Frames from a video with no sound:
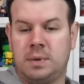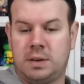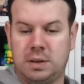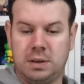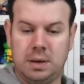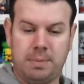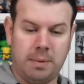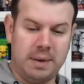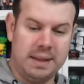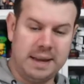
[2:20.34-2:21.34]
So I'm just going to
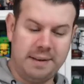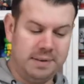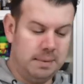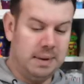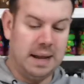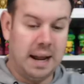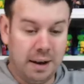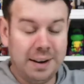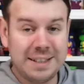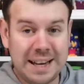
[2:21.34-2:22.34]
pop that there for the minute.
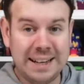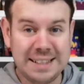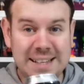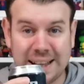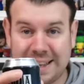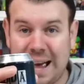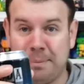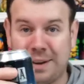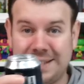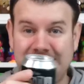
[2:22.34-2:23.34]
And I'm going to take this out the
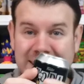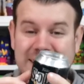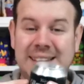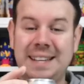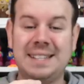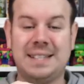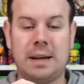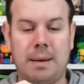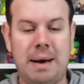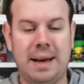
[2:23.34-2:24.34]
can because this needs to
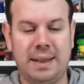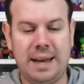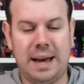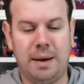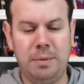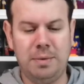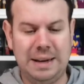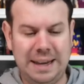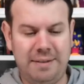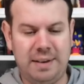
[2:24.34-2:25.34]
come out of the can. I'm not
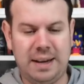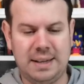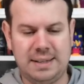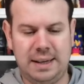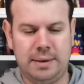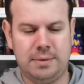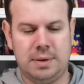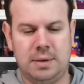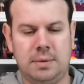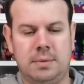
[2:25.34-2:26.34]
leaving it sealed.
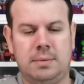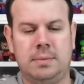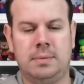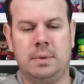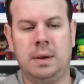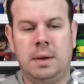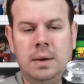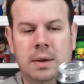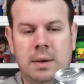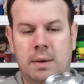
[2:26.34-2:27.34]

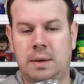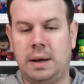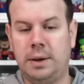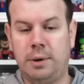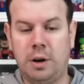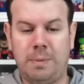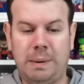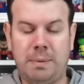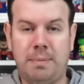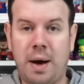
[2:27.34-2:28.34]
I know a lot of
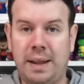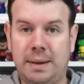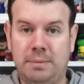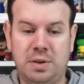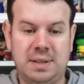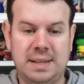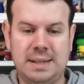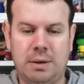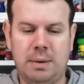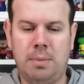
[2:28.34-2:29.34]
people buy them just to
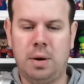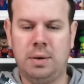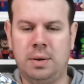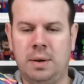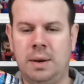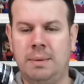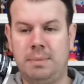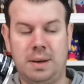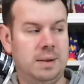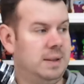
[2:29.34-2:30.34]
sell them on,
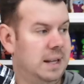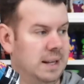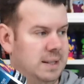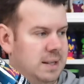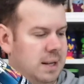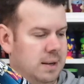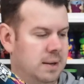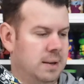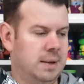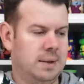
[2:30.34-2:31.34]
but this
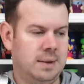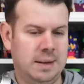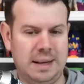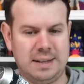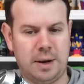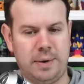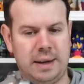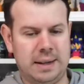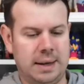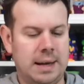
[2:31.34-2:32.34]
is
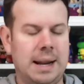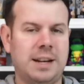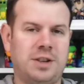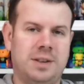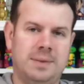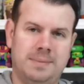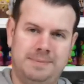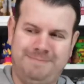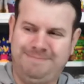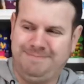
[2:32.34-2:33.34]
going in the collection.
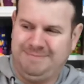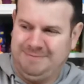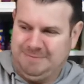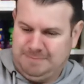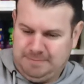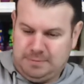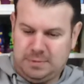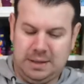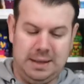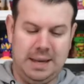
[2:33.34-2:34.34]

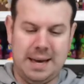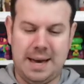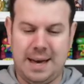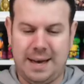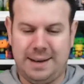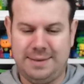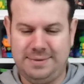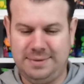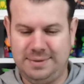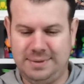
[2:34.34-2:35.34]
Yeah,
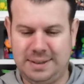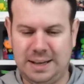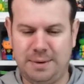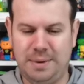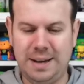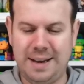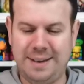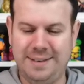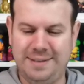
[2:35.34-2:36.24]
here we go.